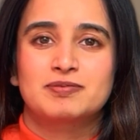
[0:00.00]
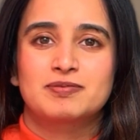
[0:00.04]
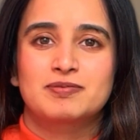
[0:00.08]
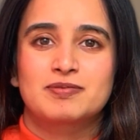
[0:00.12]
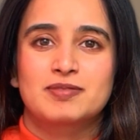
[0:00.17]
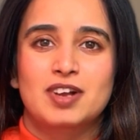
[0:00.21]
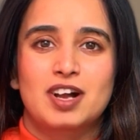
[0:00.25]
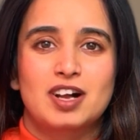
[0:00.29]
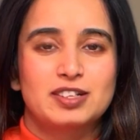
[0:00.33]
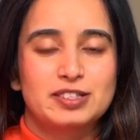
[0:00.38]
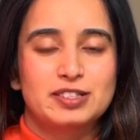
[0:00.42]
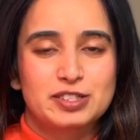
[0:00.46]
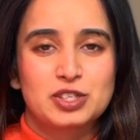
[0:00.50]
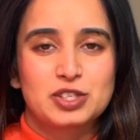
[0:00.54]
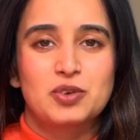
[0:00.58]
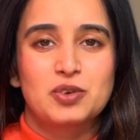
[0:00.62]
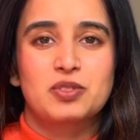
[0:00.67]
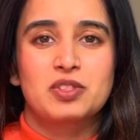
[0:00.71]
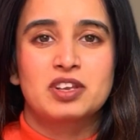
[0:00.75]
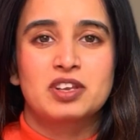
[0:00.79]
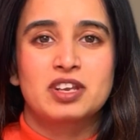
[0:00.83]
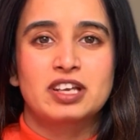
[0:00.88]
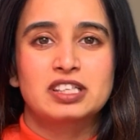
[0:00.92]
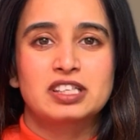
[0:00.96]
I'll see you in the
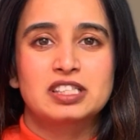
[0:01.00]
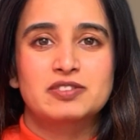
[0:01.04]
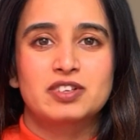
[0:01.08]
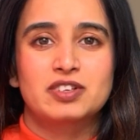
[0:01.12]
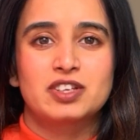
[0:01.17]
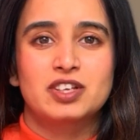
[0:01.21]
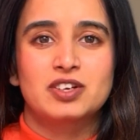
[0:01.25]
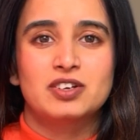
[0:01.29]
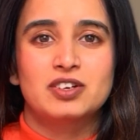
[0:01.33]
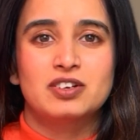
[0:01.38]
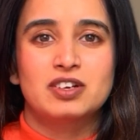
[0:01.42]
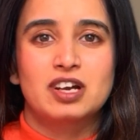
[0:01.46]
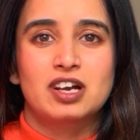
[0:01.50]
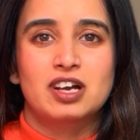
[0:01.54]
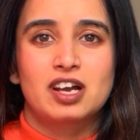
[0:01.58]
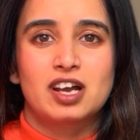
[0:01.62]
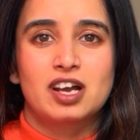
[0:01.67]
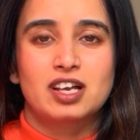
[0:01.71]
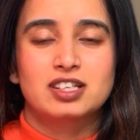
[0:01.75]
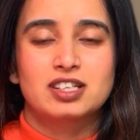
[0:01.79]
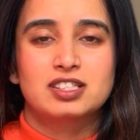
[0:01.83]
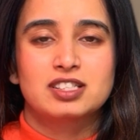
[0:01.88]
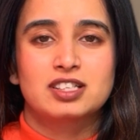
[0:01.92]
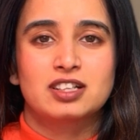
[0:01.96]
next video.
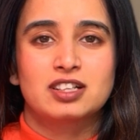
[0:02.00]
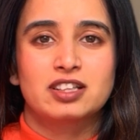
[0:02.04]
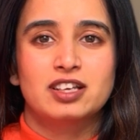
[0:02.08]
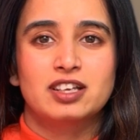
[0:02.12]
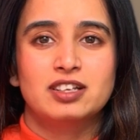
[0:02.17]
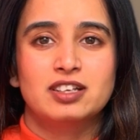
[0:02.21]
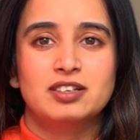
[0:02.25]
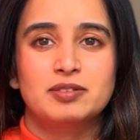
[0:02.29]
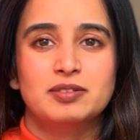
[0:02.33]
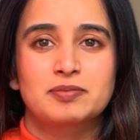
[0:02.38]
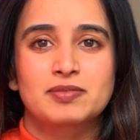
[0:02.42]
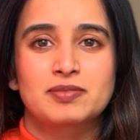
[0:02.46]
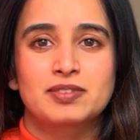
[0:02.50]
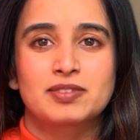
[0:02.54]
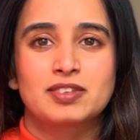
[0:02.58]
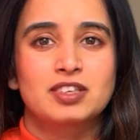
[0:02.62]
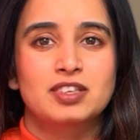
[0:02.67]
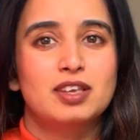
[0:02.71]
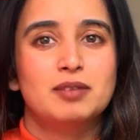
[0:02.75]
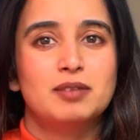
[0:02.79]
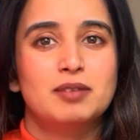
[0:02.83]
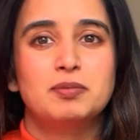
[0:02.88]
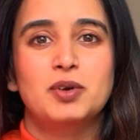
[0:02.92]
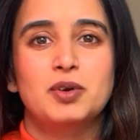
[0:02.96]
Until then, keep
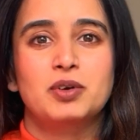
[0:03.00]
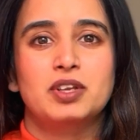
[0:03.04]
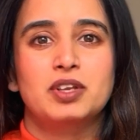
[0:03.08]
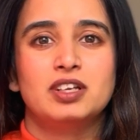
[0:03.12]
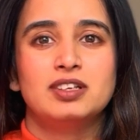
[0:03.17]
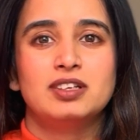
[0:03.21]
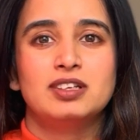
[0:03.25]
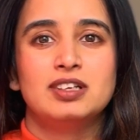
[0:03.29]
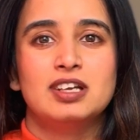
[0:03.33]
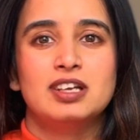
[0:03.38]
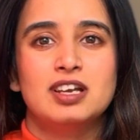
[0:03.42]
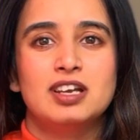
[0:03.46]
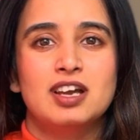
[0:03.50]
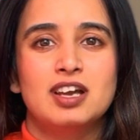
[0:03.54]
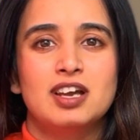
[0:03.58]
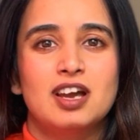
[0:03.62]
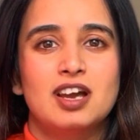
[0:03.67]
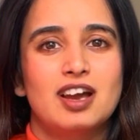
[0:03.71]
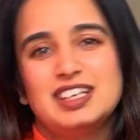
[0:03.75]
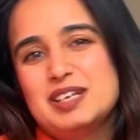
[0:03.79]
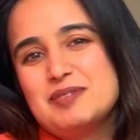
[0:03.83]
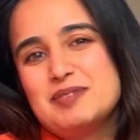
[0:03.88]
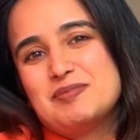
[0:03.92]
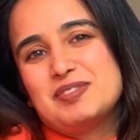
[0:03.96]
coding and
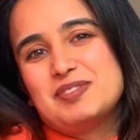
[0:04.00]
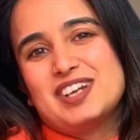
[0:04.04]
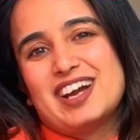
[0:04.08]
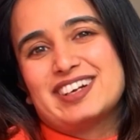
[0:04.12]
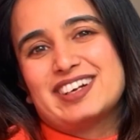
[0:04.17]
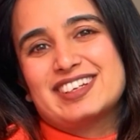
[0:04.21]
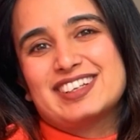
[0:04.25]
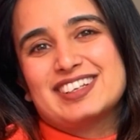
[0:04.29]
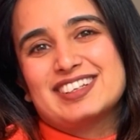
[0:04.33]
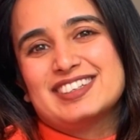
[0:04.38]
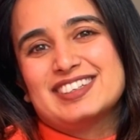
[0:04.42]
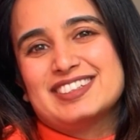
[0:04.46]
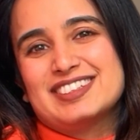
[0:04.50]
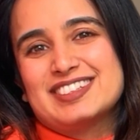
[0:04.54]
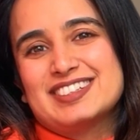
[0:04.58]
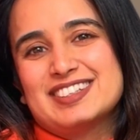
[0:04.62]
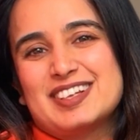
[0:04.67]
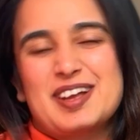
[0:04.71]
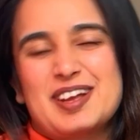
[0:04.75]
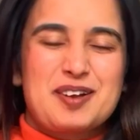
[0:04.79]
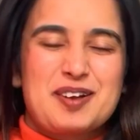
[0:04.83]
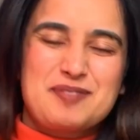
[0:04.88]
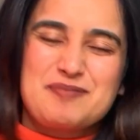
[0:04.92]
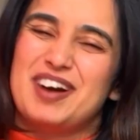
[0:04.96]
keep reacting.
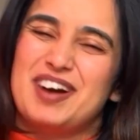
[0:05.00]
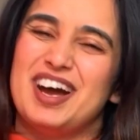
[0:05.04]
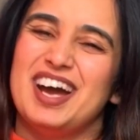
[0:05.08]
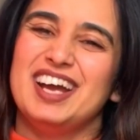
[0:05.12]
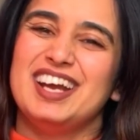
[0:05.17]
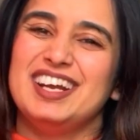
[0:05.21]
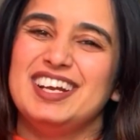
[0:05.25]
Bye.